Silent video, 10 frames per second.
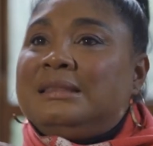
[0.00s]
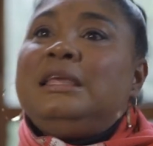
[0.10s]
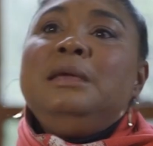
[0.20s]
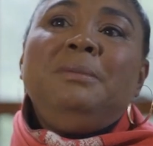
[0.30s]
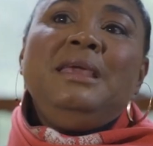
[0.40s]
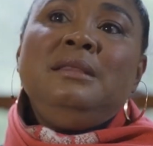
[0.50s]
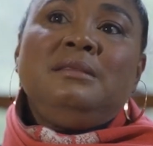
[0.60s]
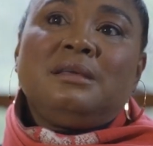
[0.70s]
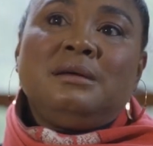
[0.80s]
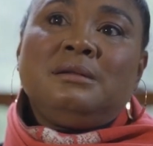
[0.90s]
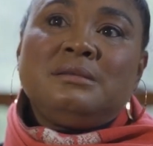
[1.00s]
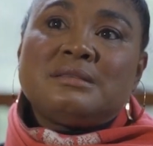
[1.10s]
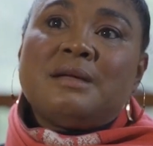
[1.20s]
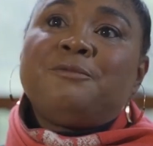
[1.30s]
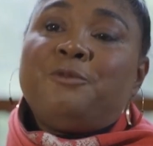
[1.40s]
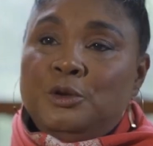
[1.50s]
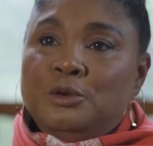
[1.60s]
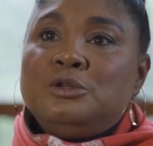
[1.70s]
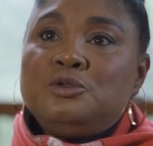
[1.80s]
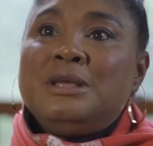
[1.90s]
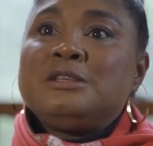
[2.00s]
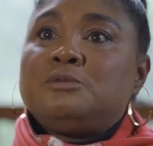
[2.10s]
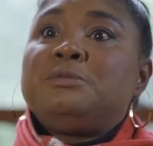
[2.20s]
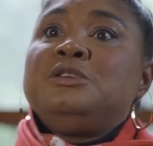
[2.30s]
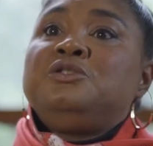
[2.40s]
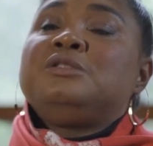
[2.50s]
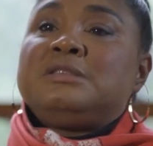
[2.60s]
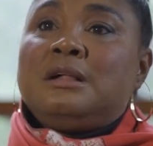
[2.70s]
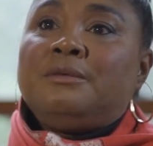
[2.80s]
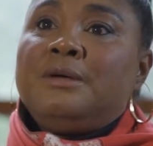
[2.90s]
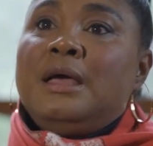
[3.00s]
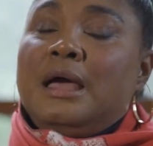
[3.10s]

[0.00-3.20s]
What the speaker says: deep internal stuff for you to express yourself